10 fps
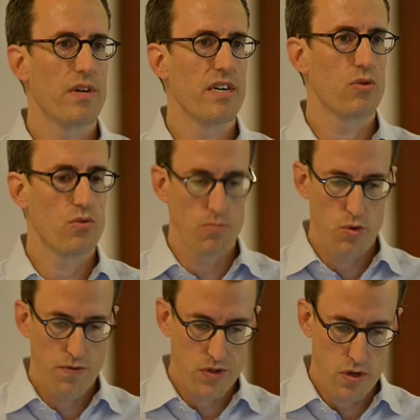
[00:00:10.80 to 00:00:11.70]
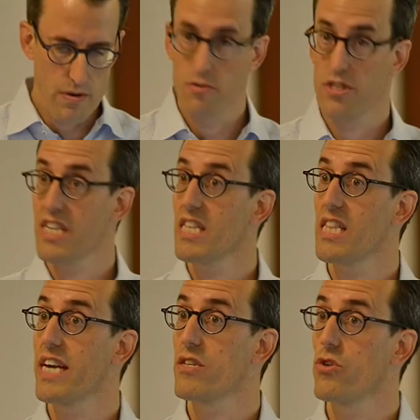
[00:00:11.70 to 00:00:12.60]
uh, do the move. So I would really
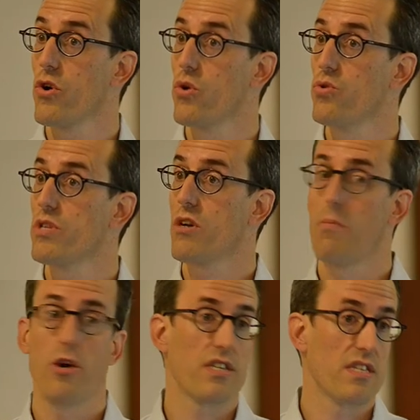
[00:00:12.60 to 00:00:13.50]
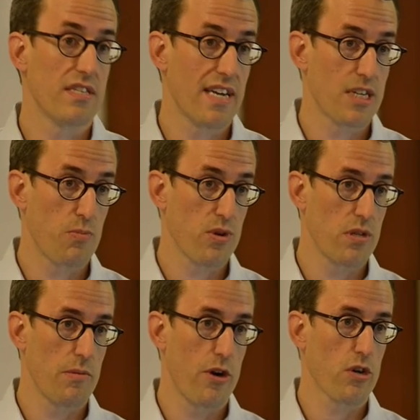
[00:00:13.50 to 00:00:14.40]
like to know who the commodities expert
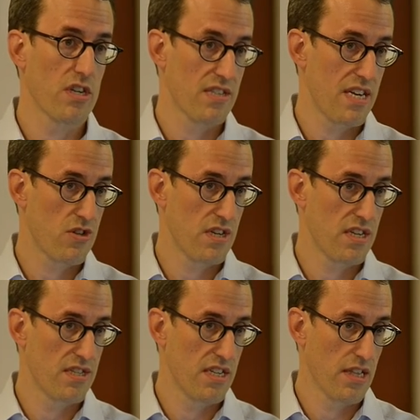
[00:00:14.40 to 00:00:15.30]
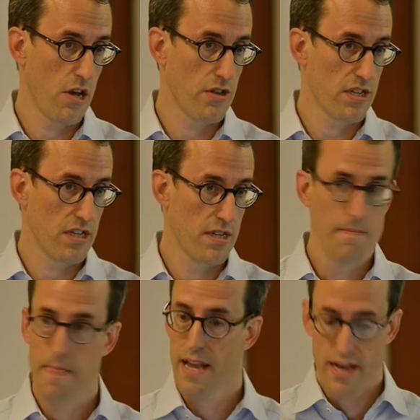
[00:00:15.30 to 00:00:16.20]
in our organization is in London.
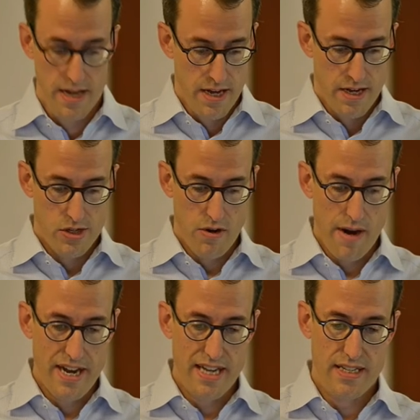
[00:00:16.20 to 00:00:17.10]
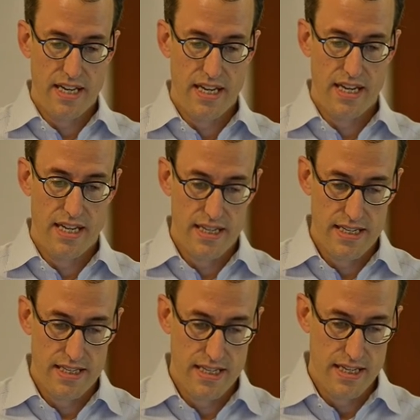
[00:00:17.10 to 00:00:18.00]
So I'm asking,
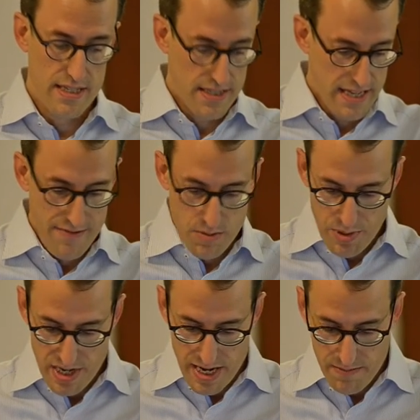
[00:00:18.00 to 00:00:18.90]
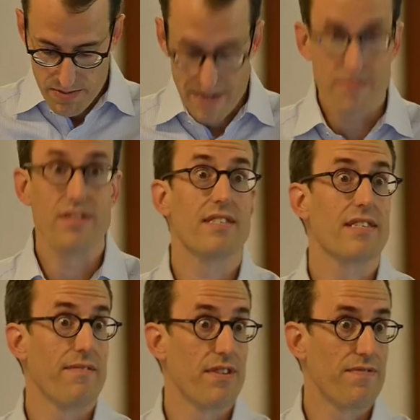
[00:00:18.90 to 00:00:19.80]
the, it's 7 p.m., 7,
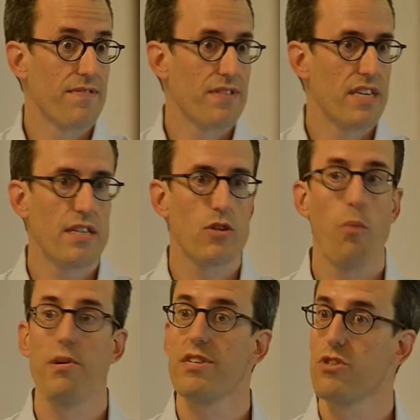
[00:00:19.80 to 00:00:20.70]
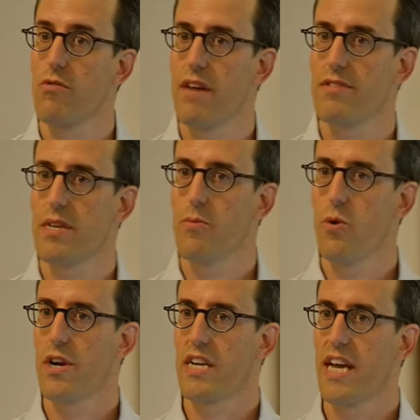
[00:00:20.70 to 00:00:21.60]
7.15, nobody's around
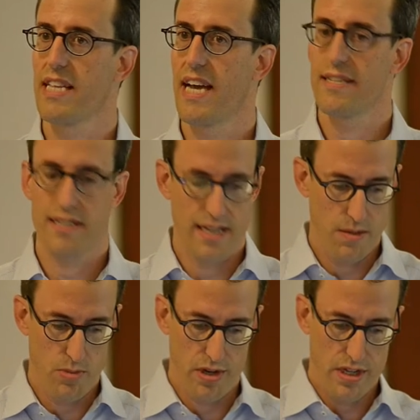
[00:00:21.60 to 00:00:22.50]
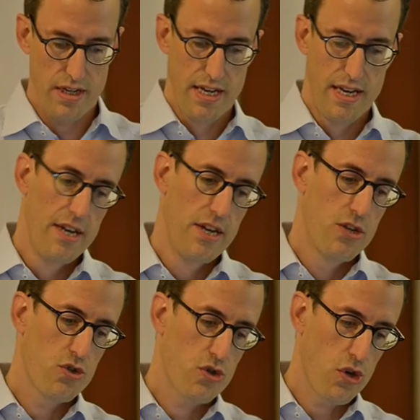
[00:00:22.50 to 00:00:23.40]
anymore, I can't ask anybody.
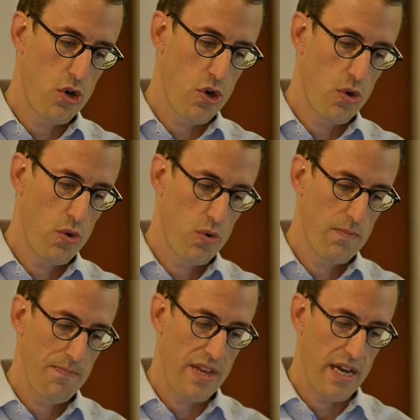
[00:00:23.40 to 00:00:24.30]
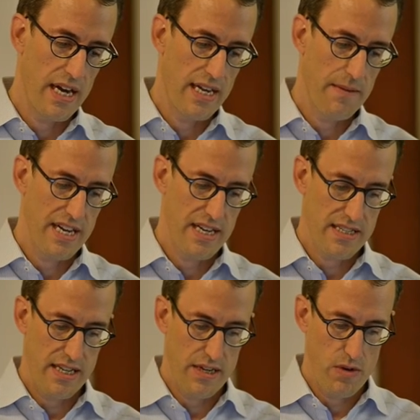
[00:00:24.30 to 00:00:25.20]
So I am
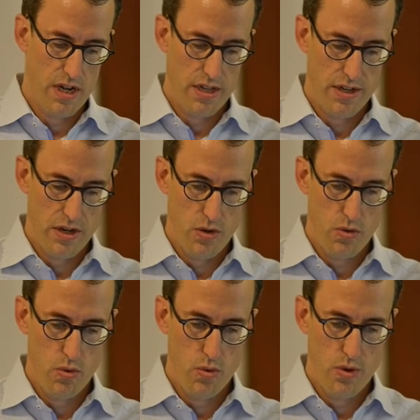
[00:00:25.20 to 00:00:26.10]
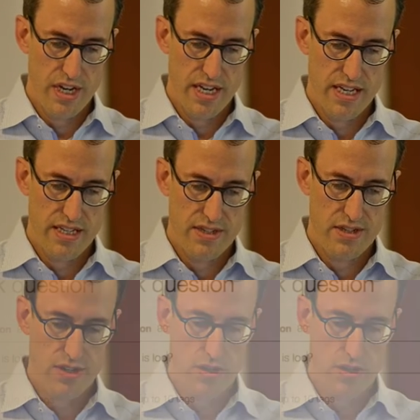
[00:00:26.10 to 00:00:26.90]
asking, well, you know, who is